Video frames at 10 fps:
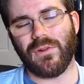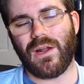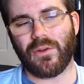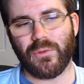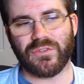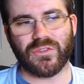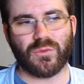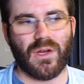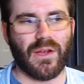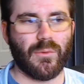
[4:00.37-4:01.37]
of reasons
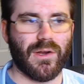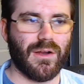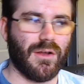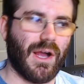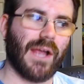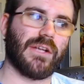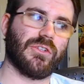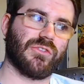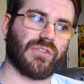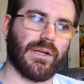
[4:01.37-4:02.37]
why, well, I could
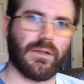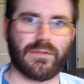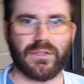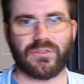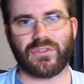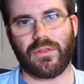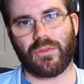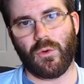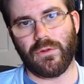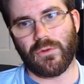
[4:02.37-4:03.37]
just get a disc and
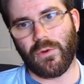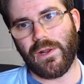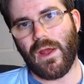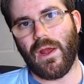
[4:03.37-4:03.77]
throw into a net.